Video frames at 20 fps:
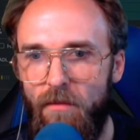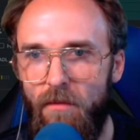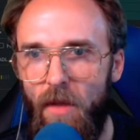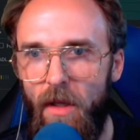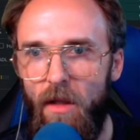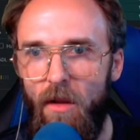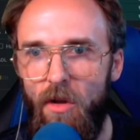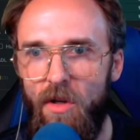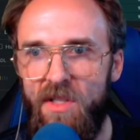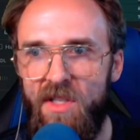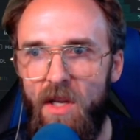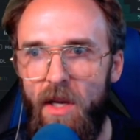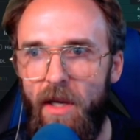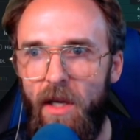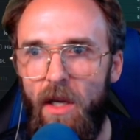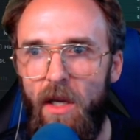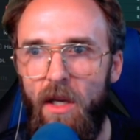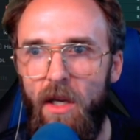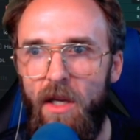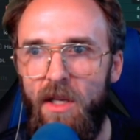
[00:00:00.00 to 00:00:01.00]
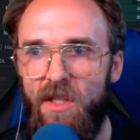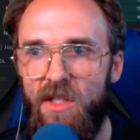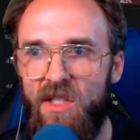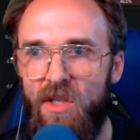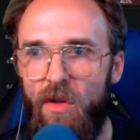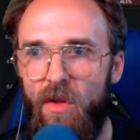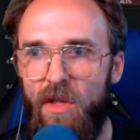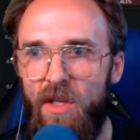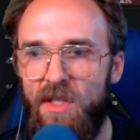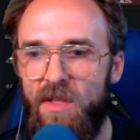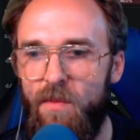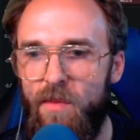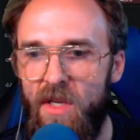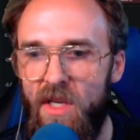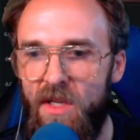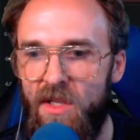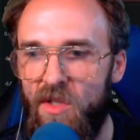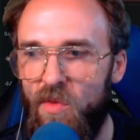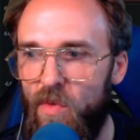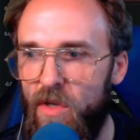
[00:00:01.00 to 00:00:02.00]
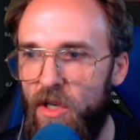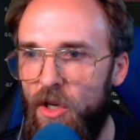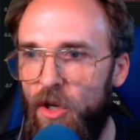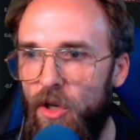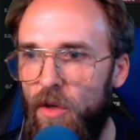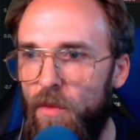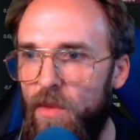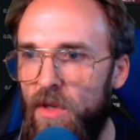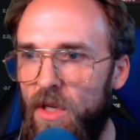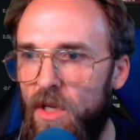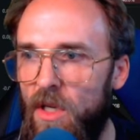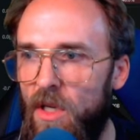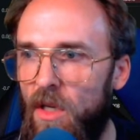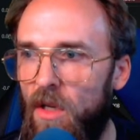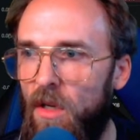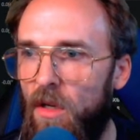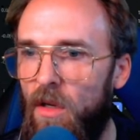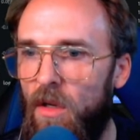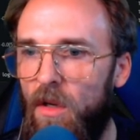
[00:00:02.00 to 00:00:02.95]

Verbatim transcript: It looks like it, and so this means we could be